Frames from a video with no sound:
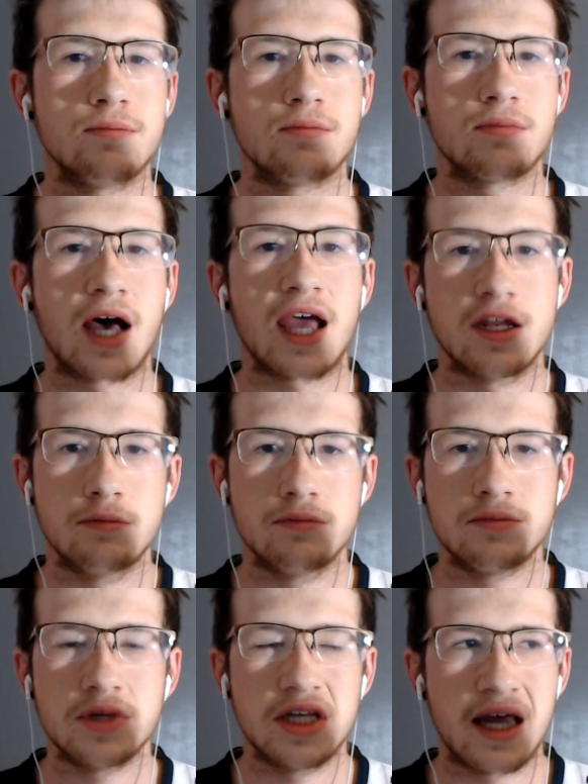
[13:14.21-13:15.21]
item
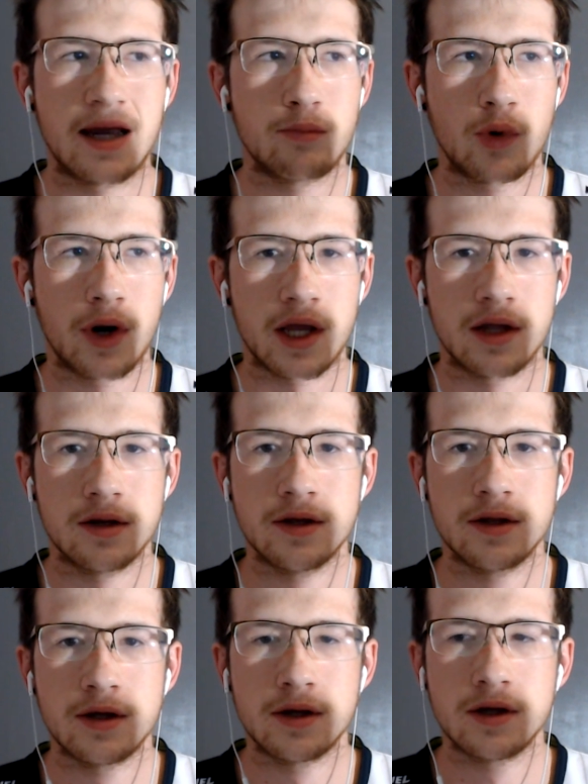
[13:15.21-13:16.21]
in that brand,
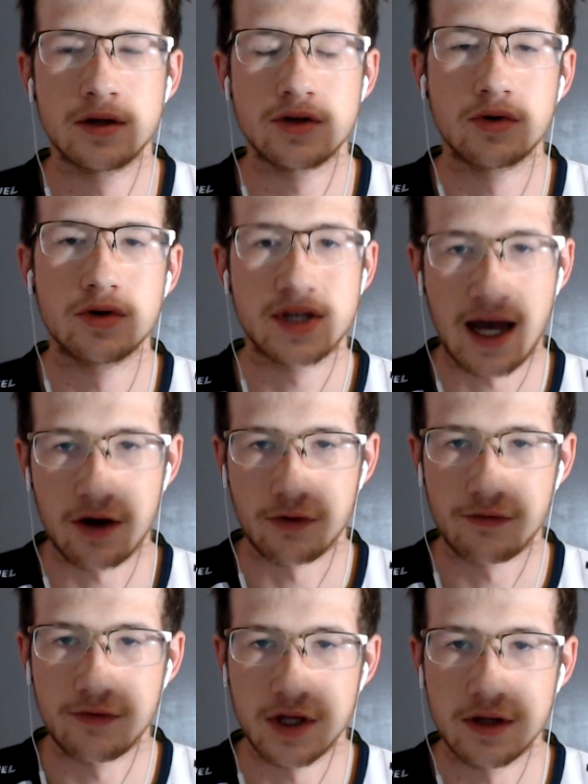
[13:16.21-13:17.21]
so it was
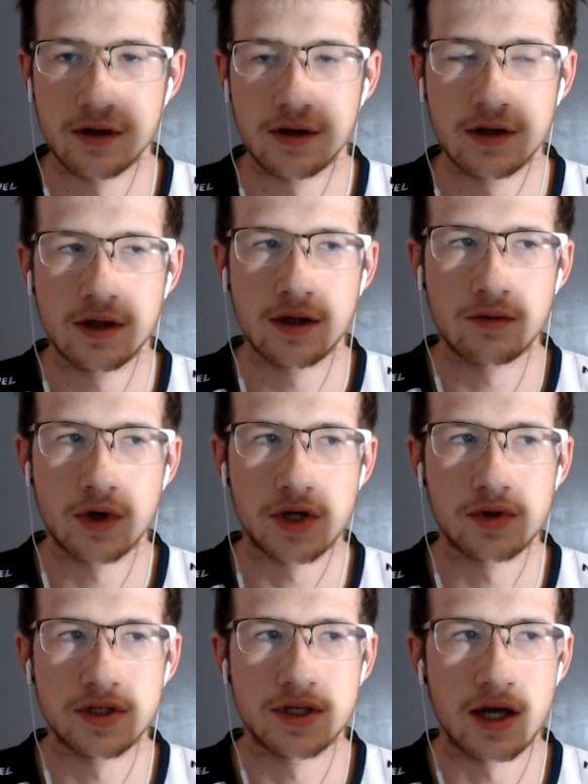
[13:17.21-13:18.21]
counterfeit, which
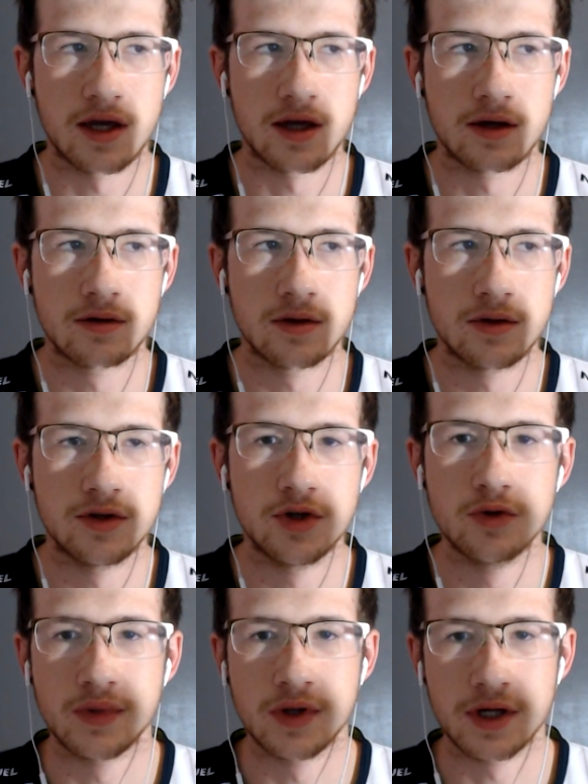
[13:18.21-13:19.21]
was a
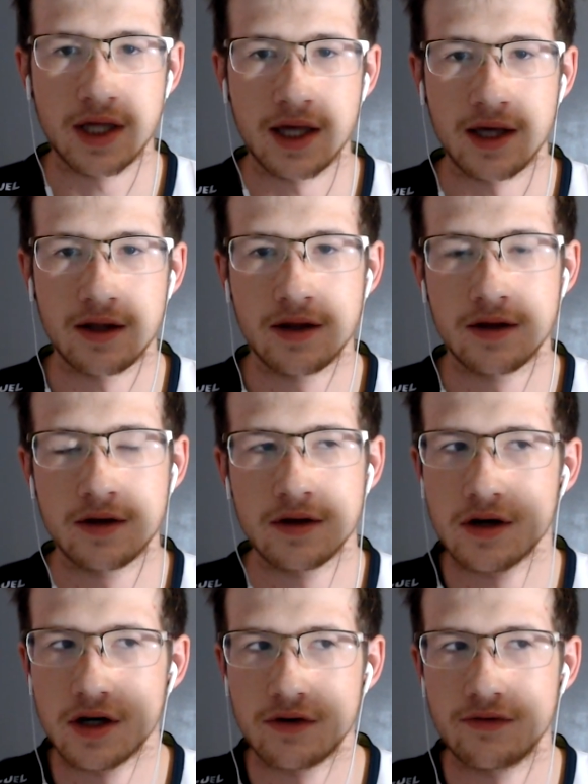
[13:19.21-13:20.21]
duplicate
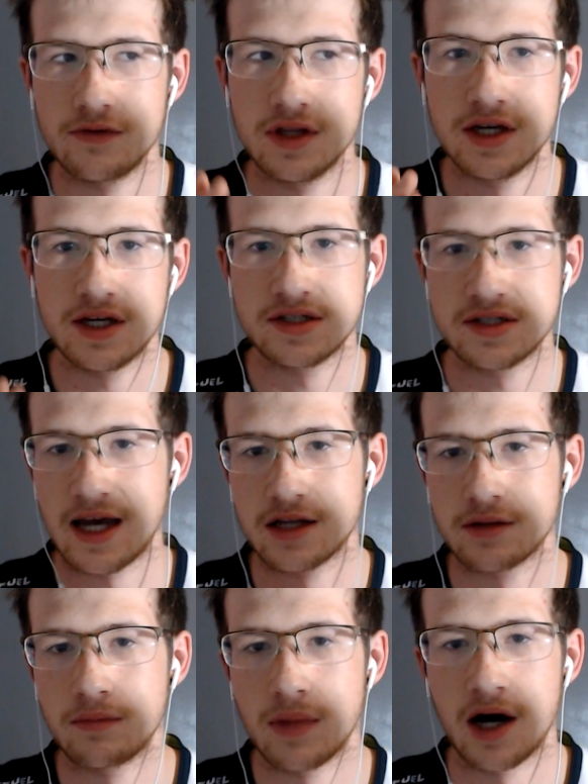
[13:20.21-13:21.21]
of the exact
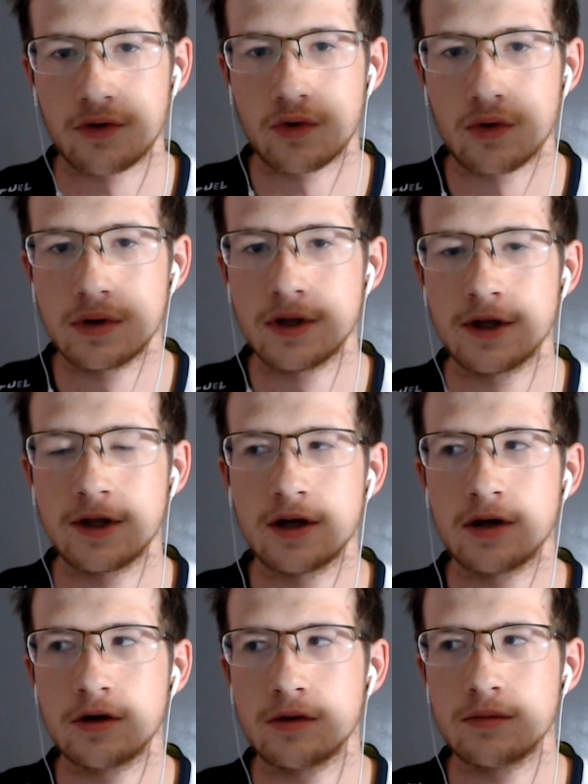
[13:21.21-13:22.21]
model,
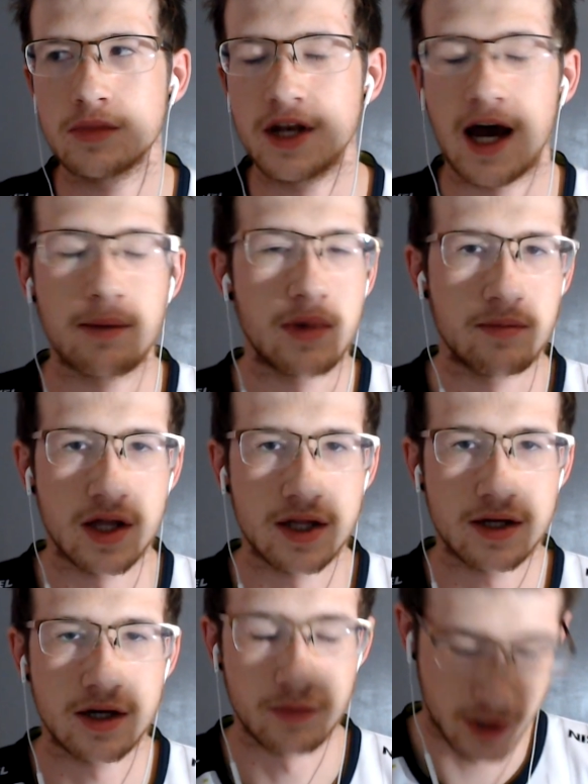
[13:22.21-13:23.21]
but not made by the
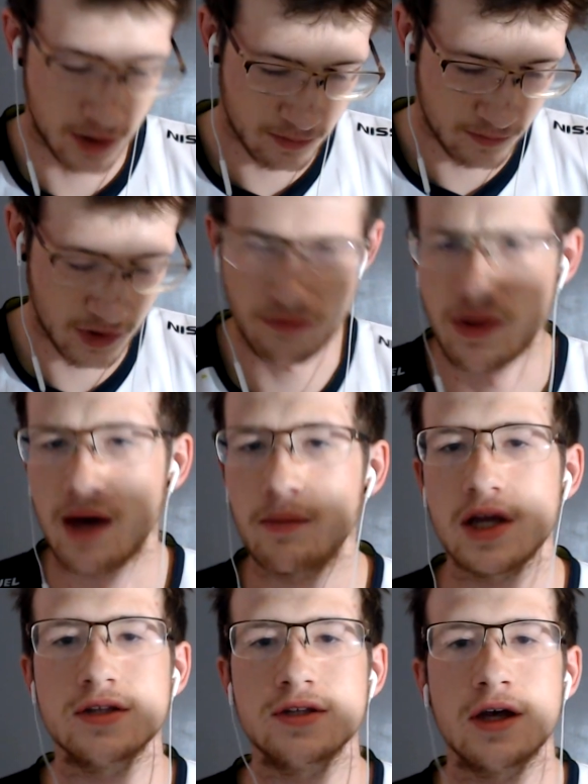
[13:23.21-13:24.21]
company. If that made
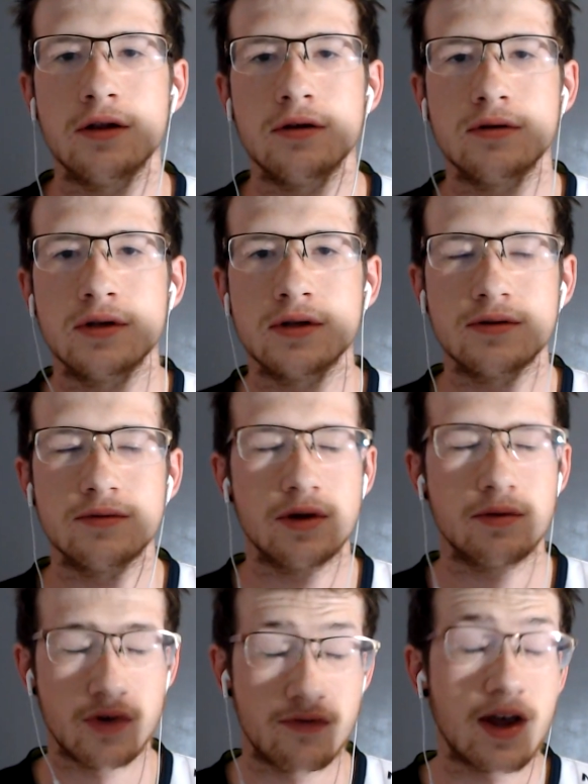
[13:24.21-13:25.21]
sense.
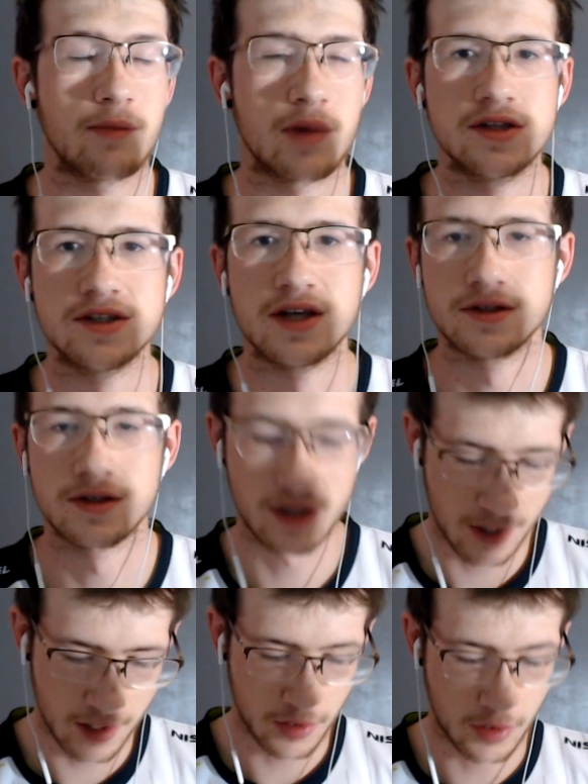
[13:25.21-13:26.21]
If that made sense.
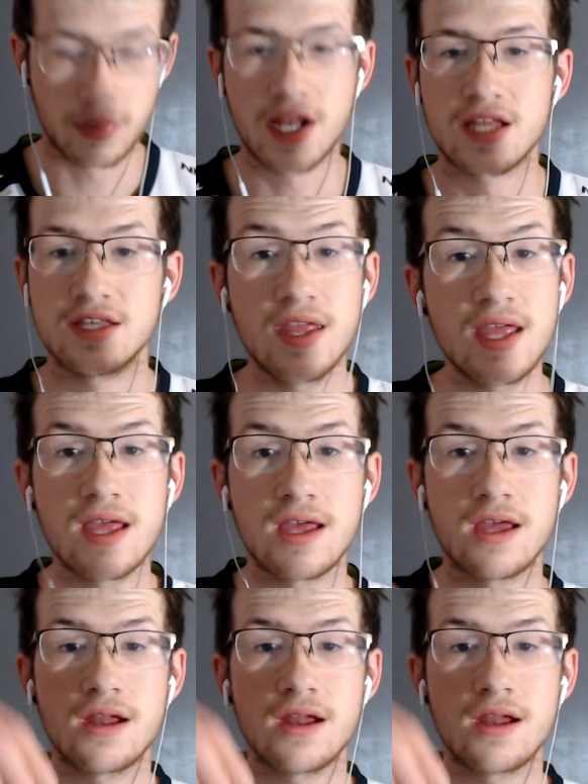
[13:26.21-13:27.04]
But I did